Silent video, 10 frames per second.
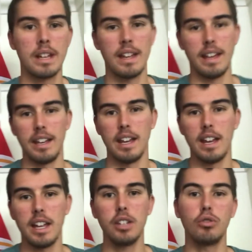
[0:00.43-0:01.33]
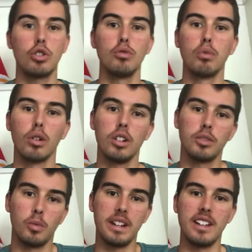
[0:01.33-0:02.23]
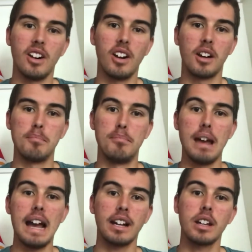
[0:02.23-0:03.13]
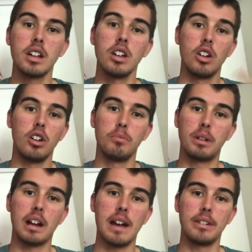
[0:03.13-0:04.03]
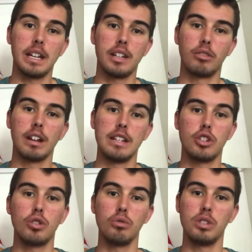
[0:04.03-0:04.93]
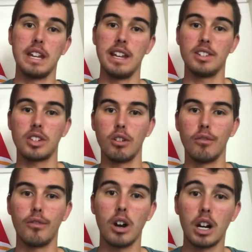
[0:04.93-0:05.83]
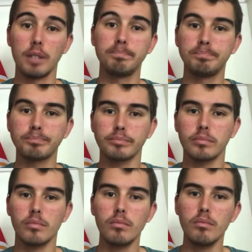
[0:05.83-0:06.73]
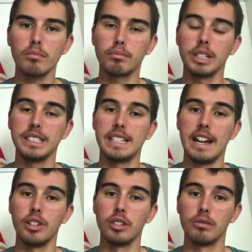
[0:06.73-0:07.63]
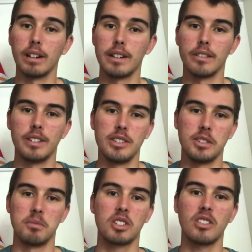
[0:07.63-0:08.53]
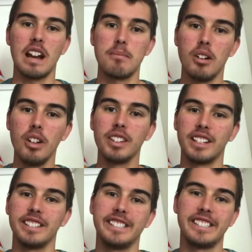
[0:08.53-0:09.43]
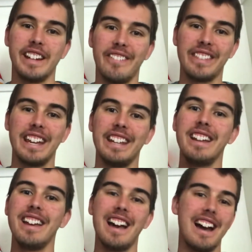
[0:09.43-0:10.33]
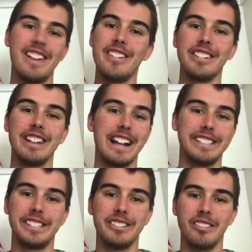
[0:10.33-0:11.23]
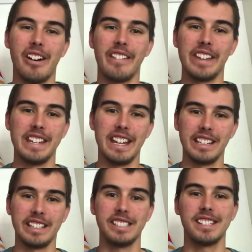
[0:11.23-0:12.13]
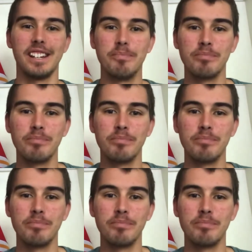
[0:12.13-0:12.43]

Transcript: Hey, YouTube world, we are back. Hope you're having a great Tuesday so far. Please download, rate, review, subscribe, all the good stuff that I know you guys do on the daily. So